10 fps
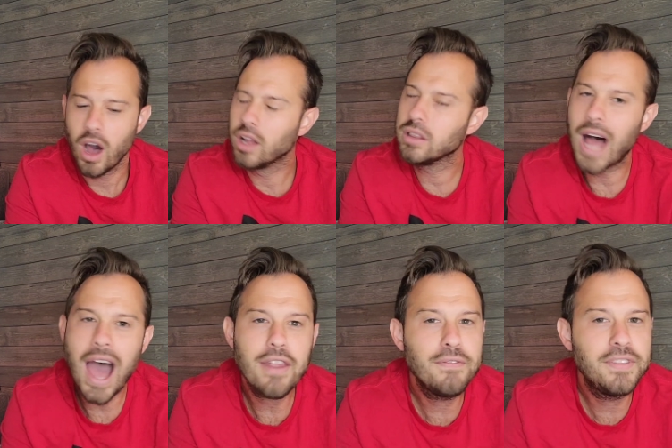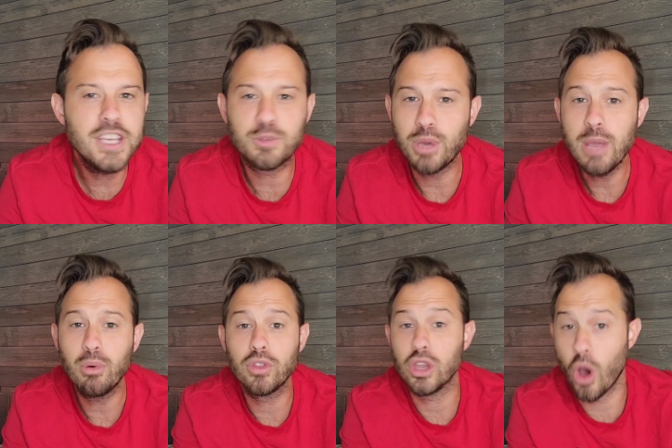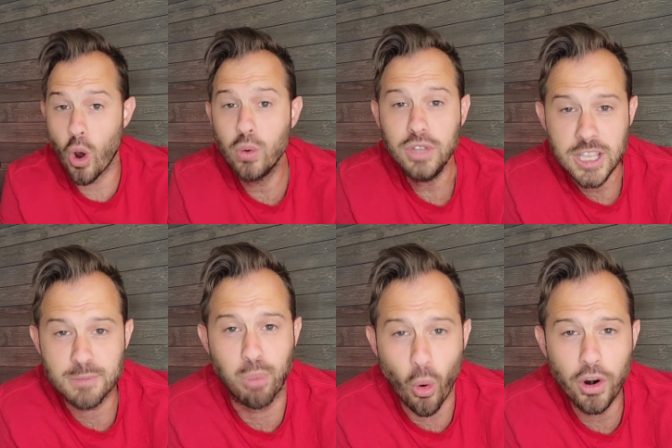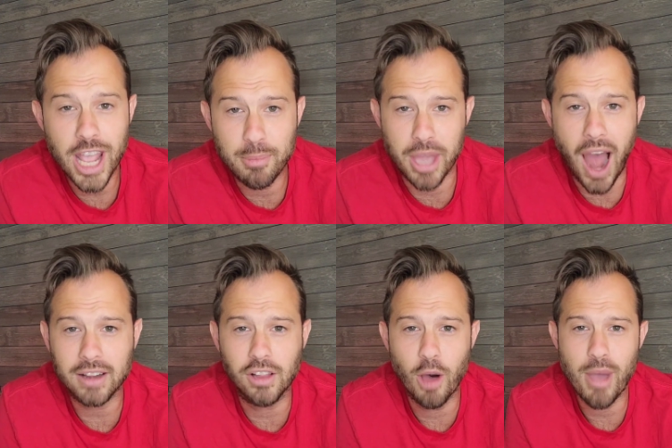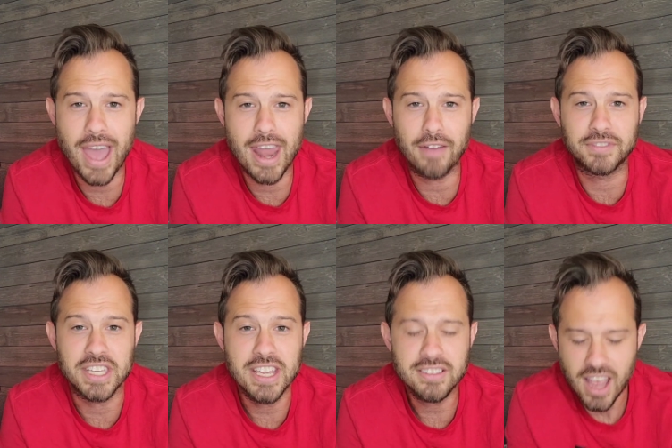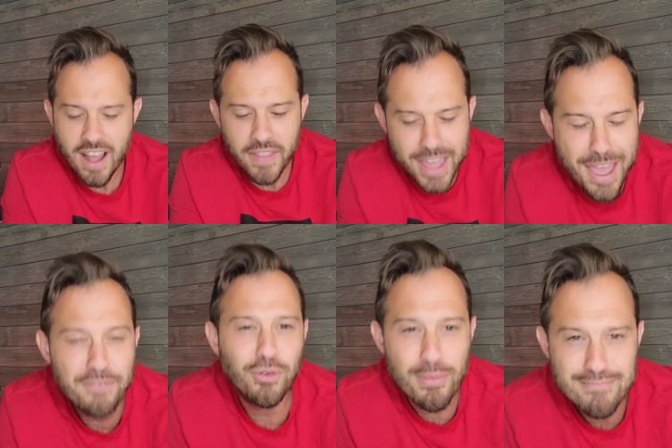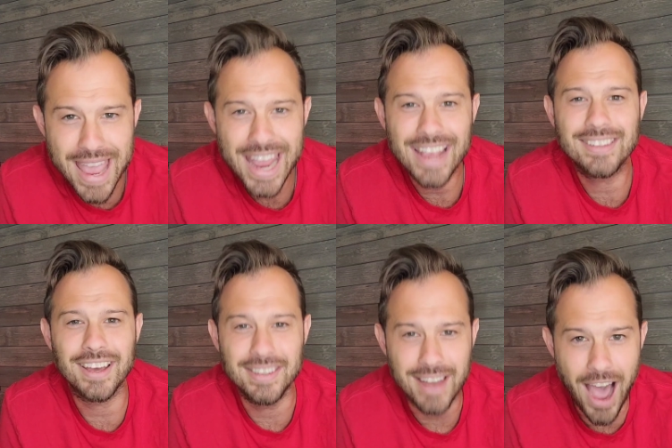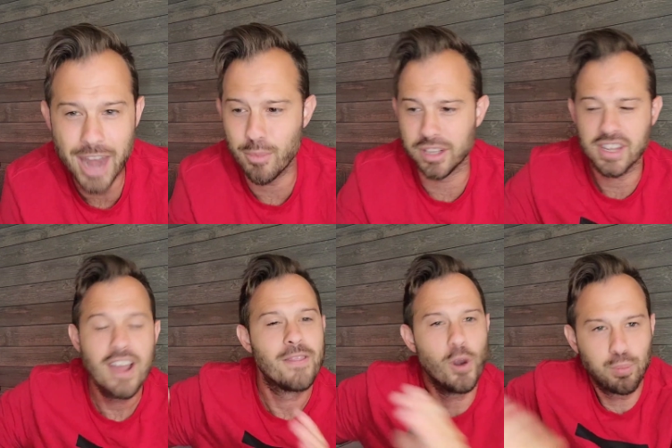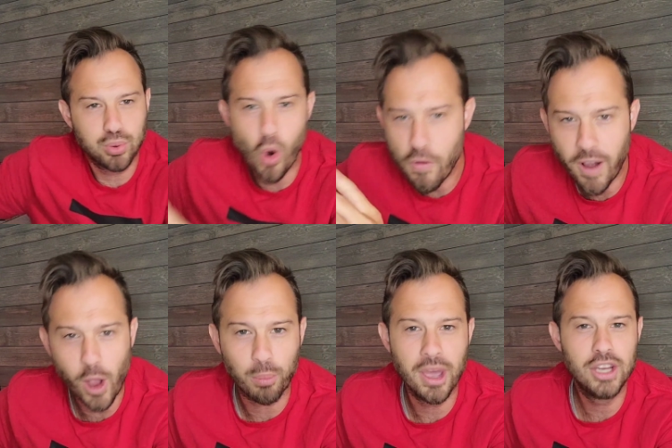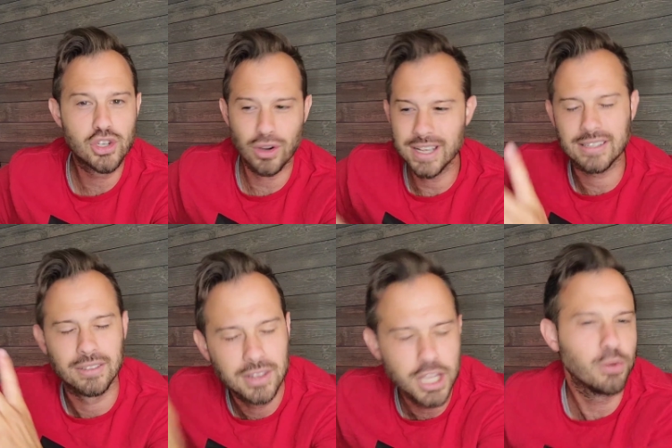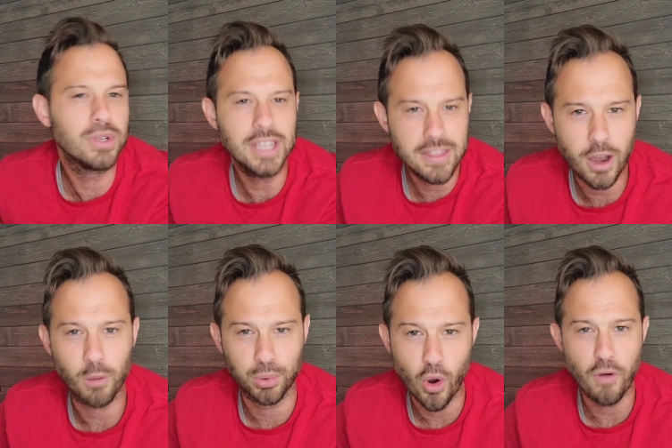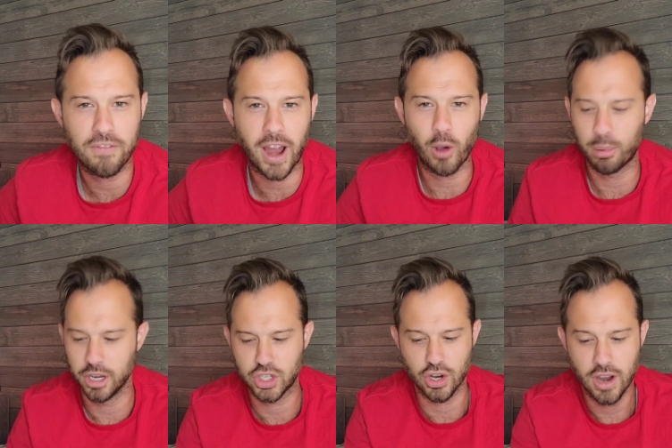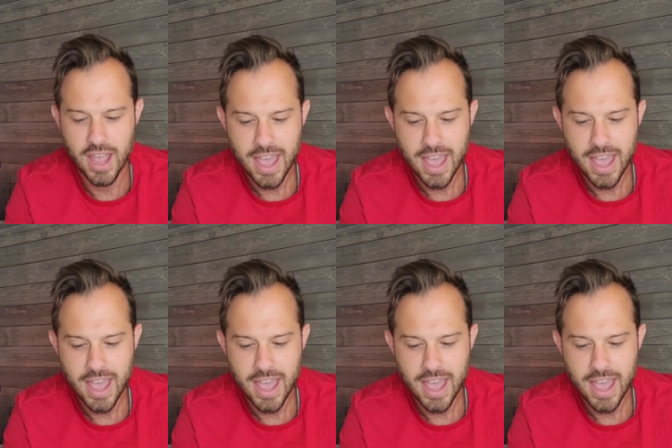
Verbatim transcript: a lot of these people that own these Bored Ape Yacht Club NFTs, they have remained anonymous. Their profile picture is literally their profile picture,